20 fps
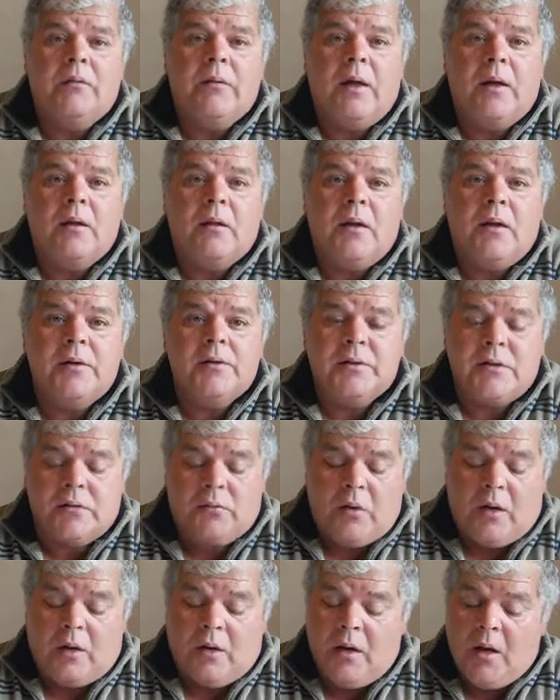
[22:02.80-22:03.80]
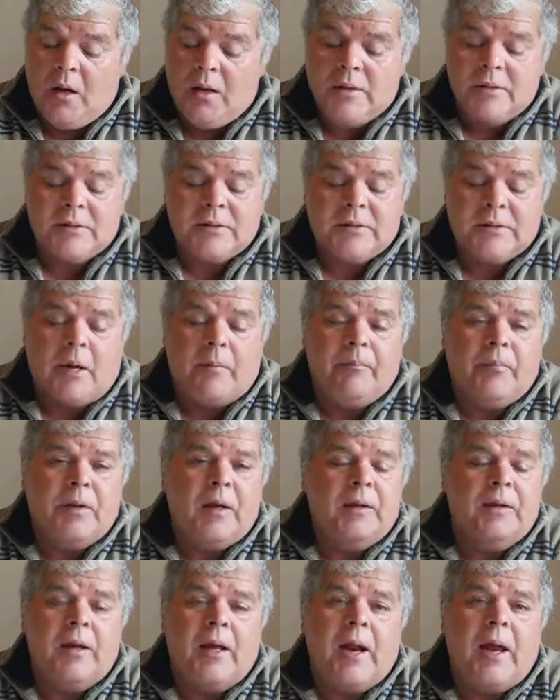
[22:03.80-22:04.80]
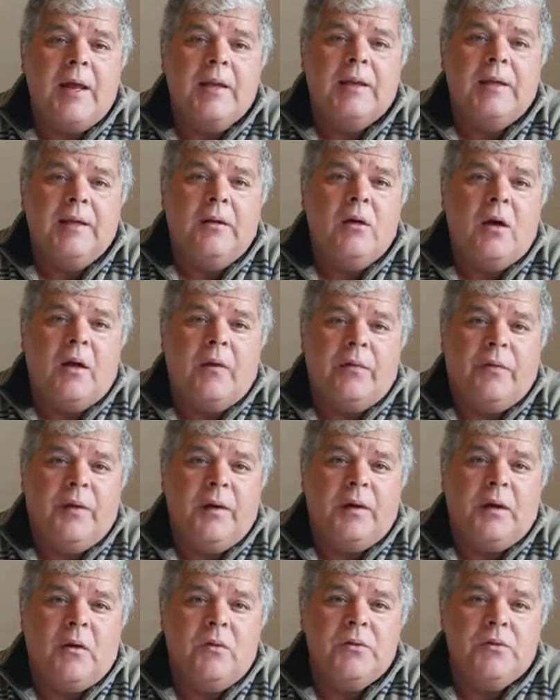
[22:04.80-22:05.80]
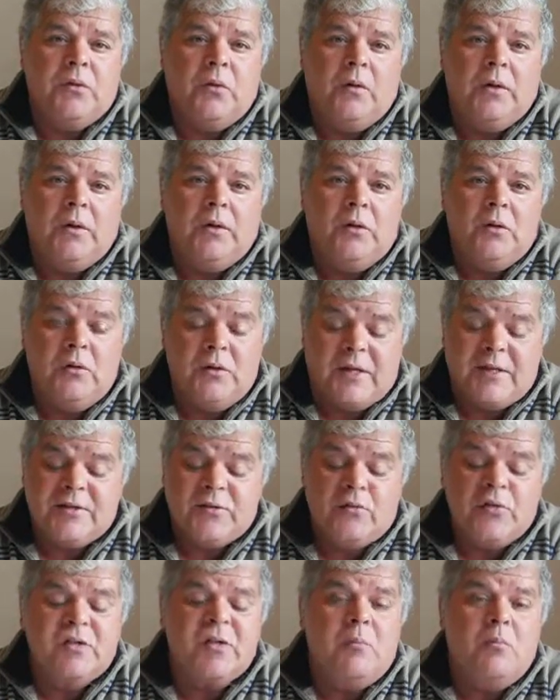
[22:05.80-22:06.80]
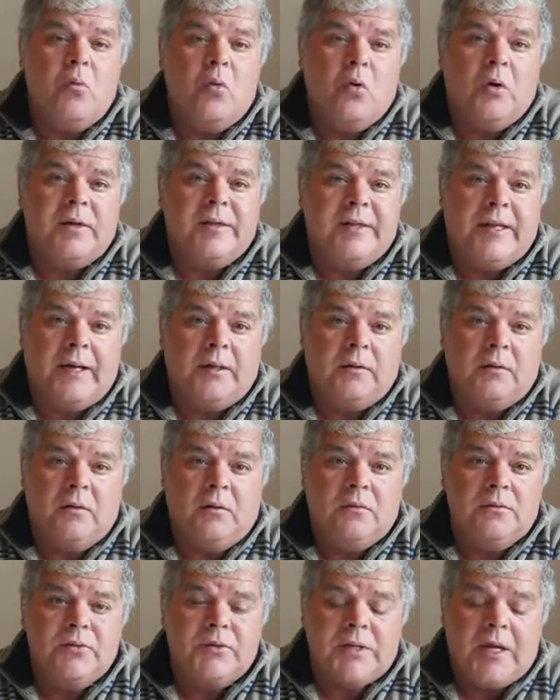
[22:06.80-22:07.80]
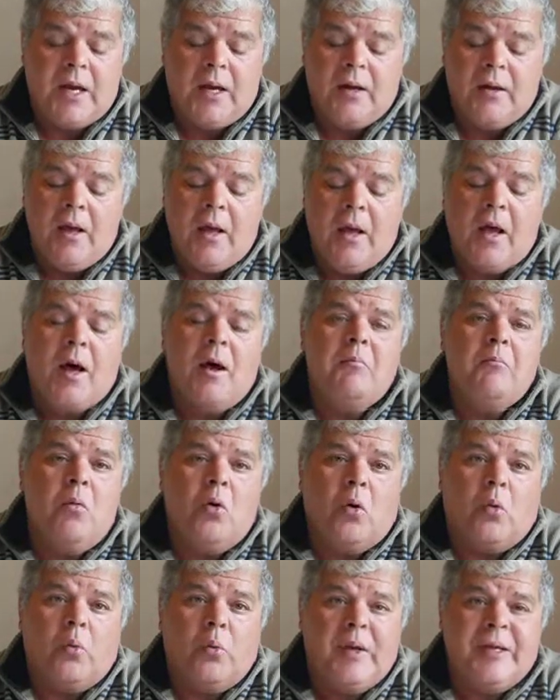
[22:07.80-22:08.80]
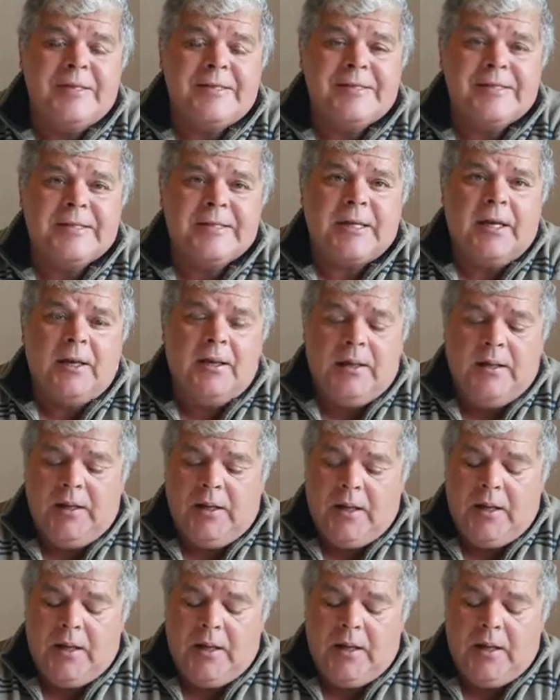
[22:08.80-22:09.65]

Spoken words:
in that class as well. Something that I did not think I was going to do because it was a more technical side, a more written side,